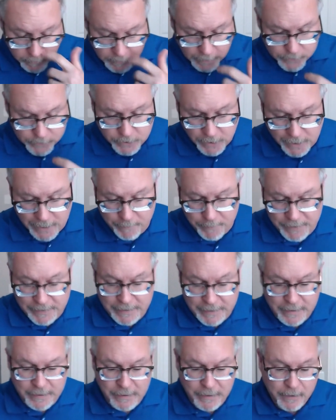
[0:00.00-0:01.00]
taught
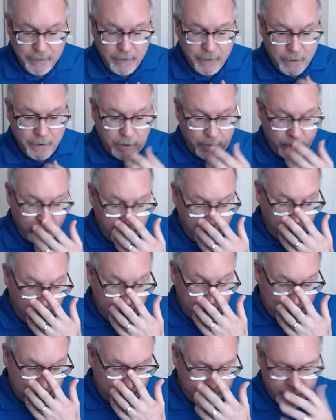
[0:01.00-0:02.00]
me a little
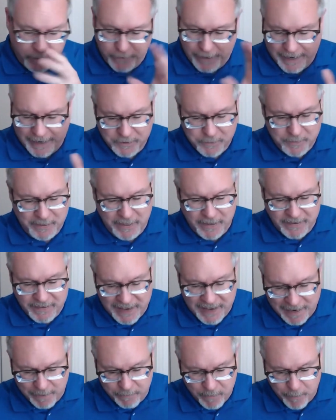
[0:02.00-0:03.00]
bit, and don't ask me to
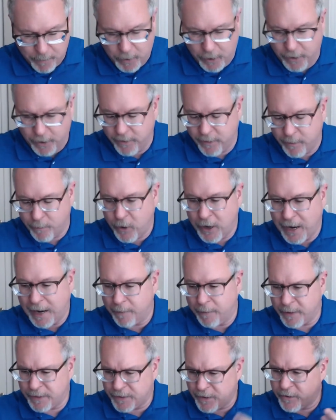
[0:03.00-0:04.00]
name the part of the
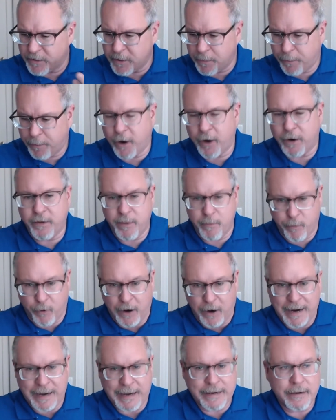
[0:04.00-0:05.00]
brain, but there is a part of the
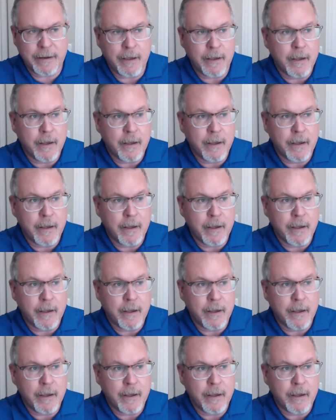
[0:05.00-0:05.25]
brain